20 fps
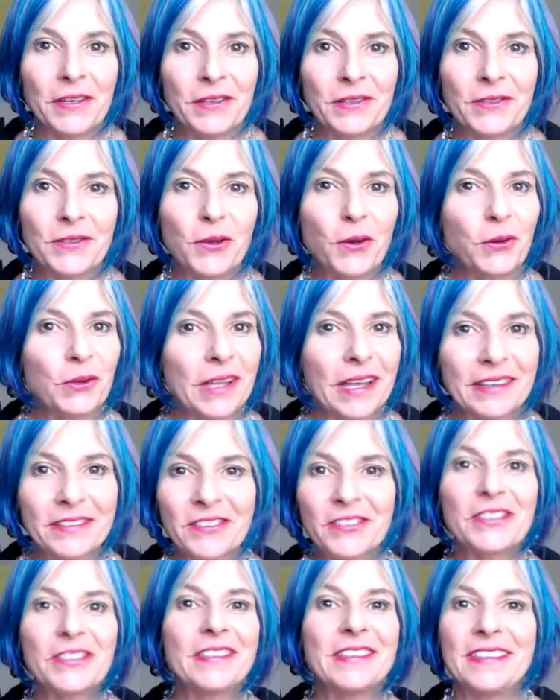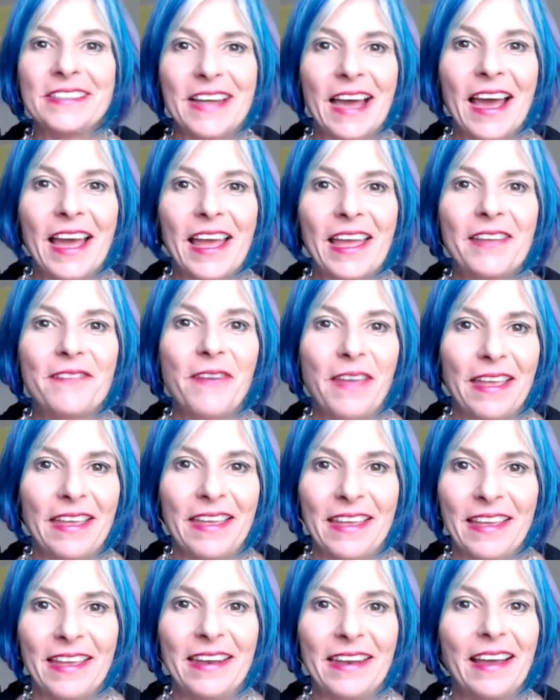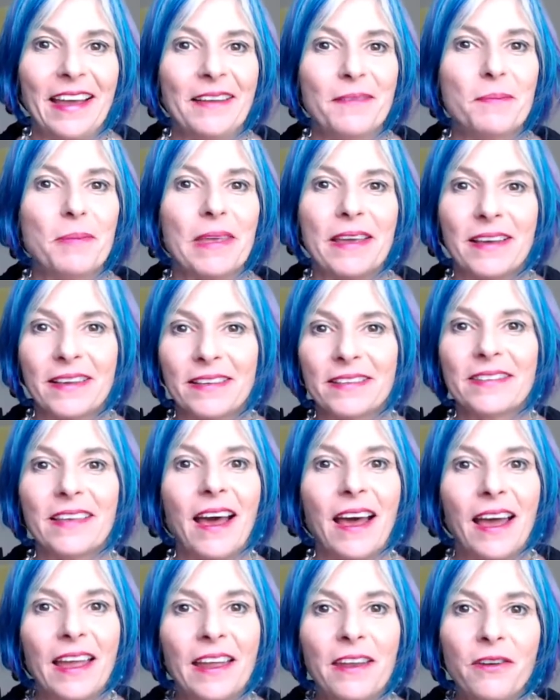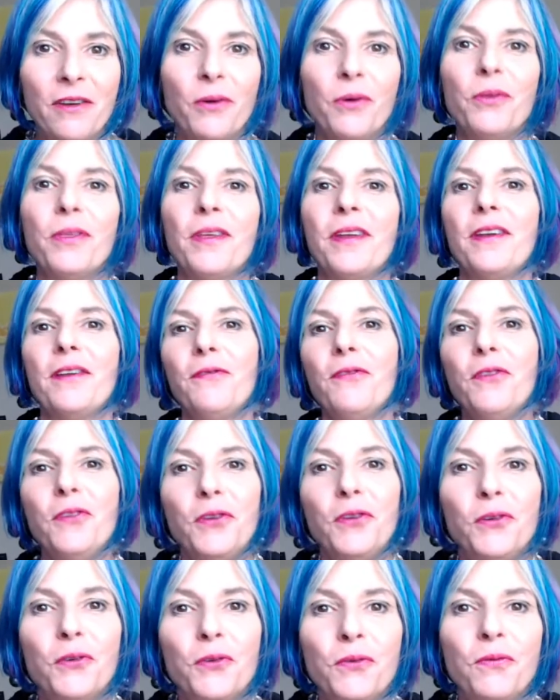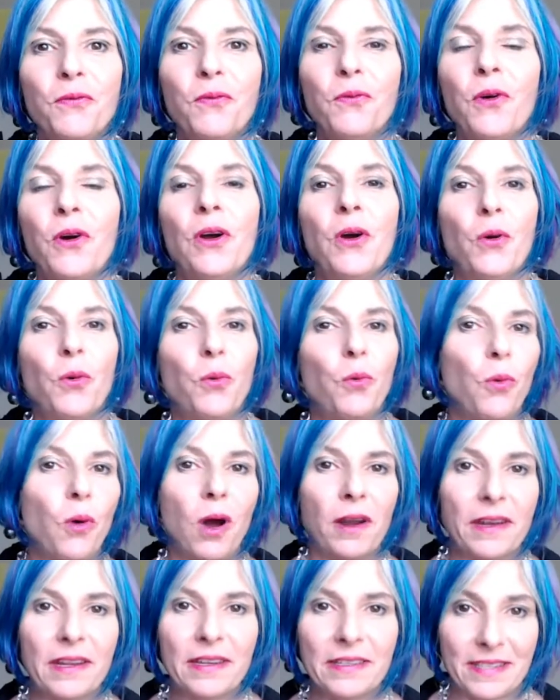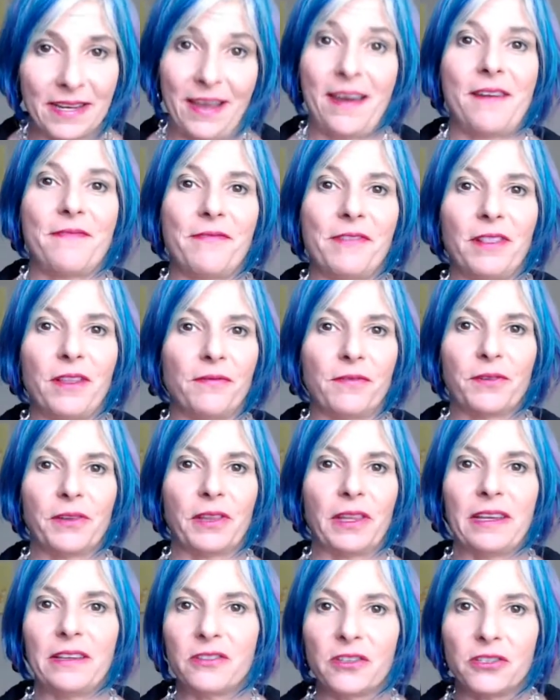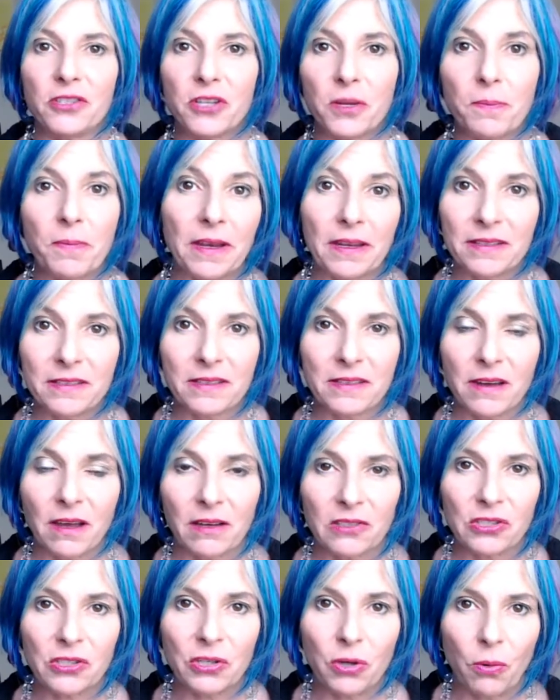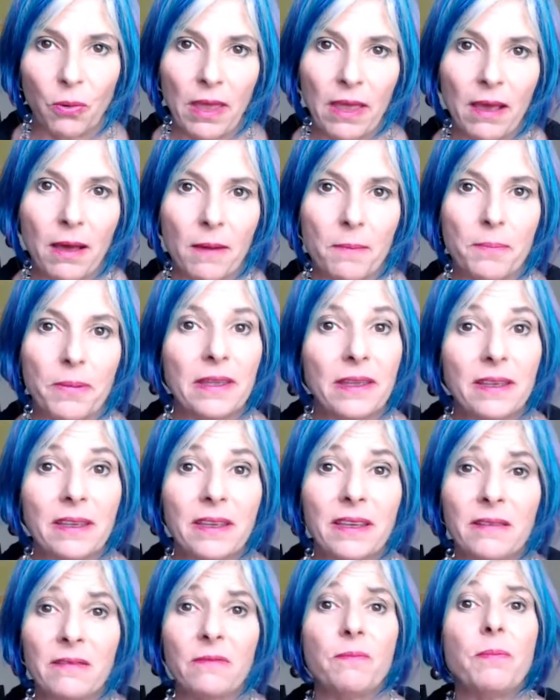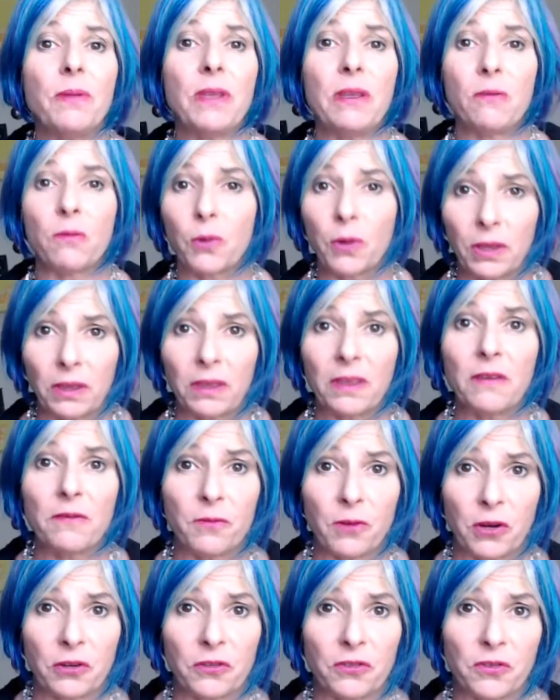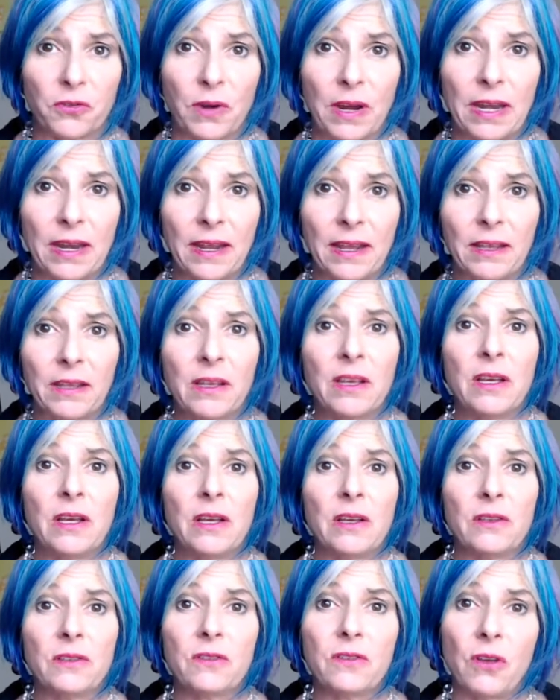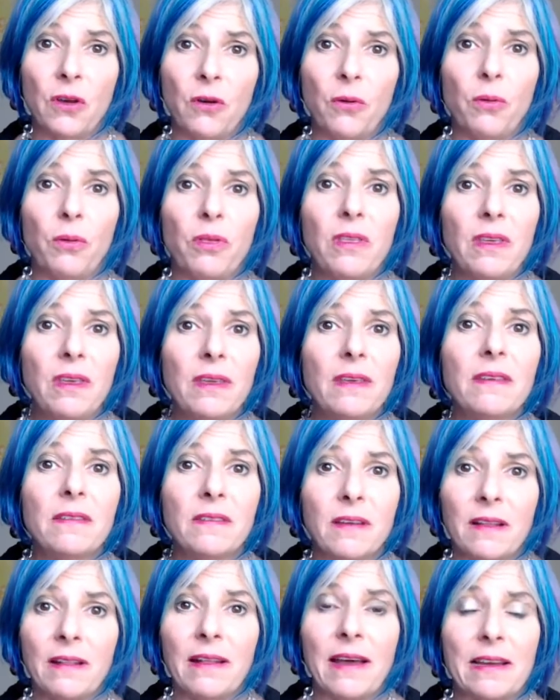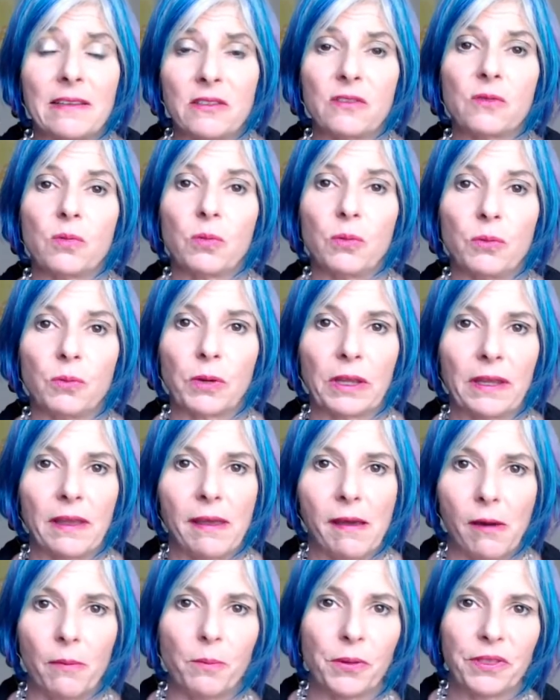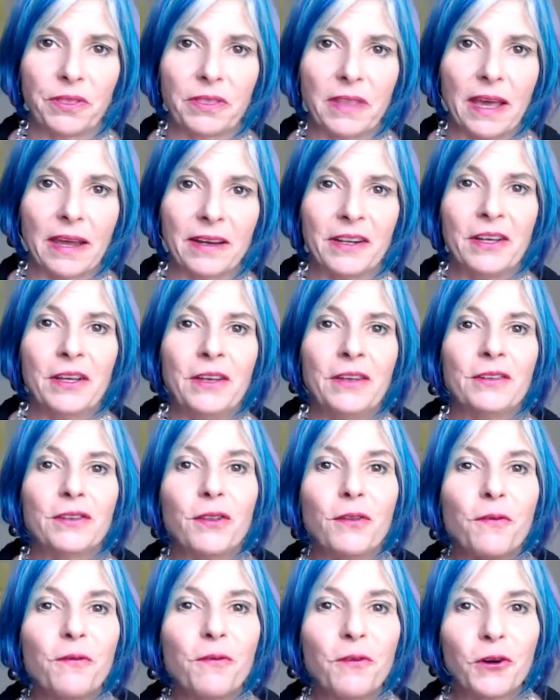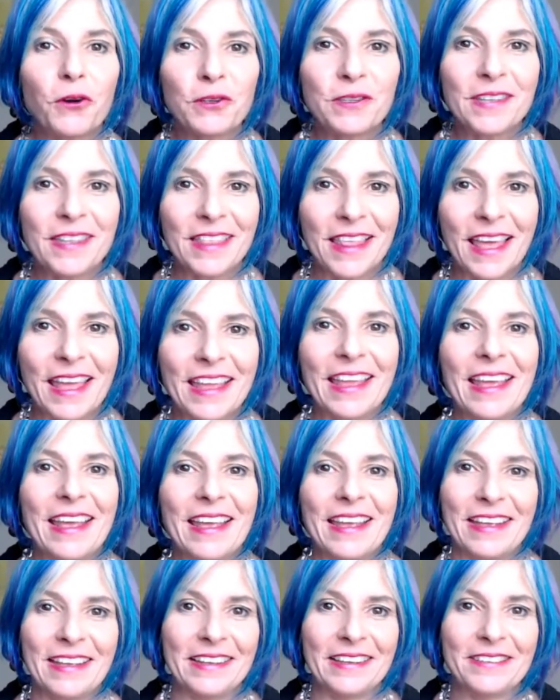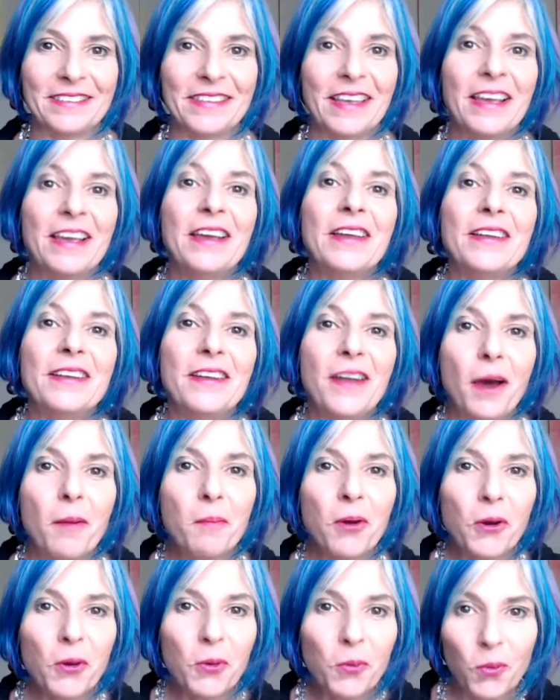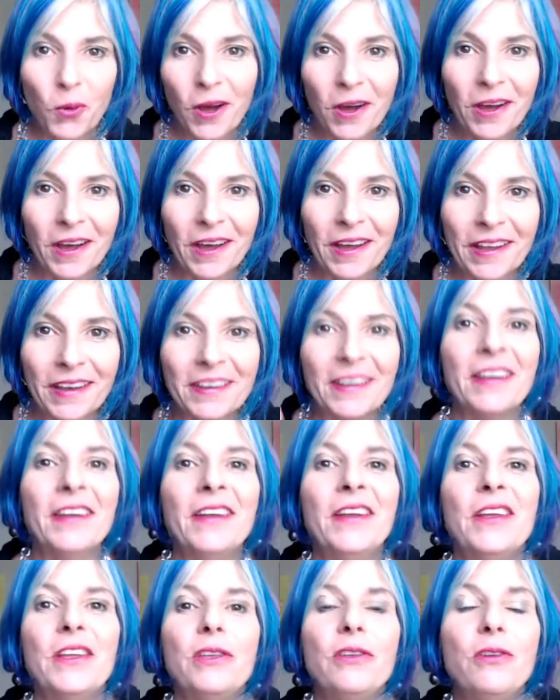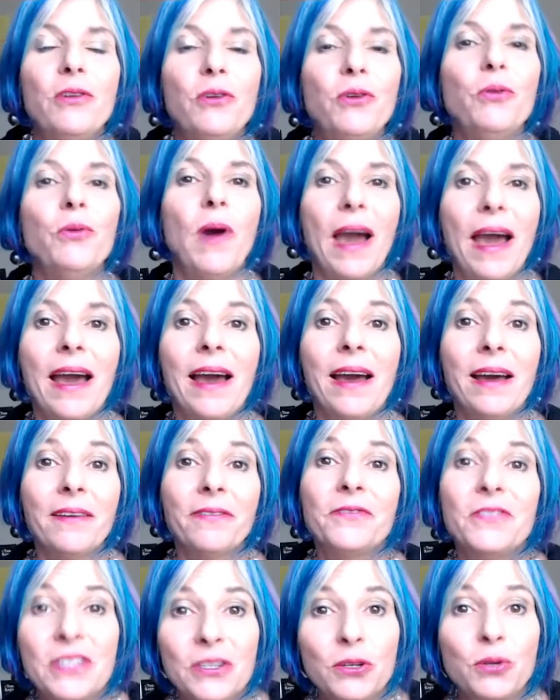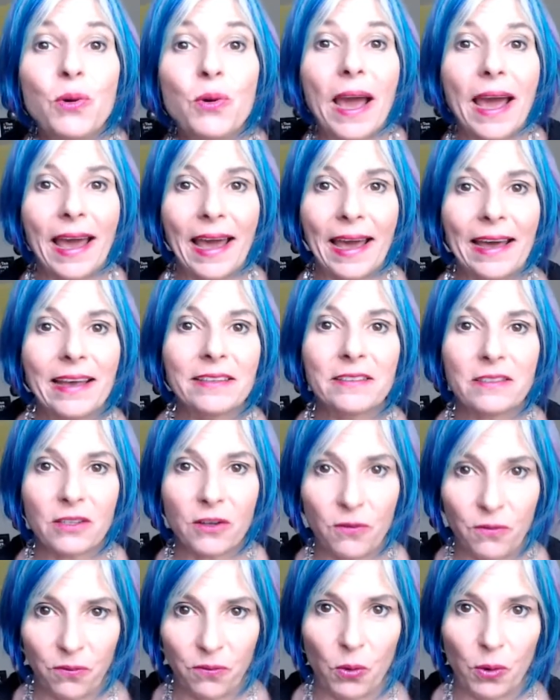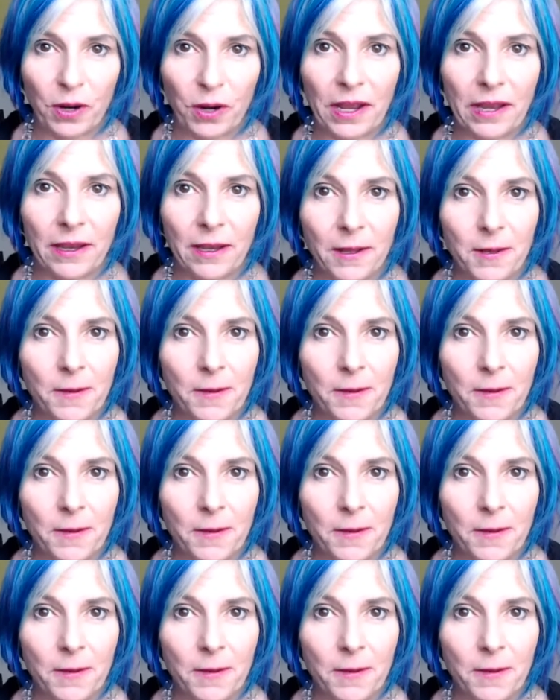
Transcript: So let's just dive in because I know that if you've wanted to have a love relationship and it's not showing up, it can be really frustrating. So these classes will really help with that. So the first thing is number one, you have to ask for it.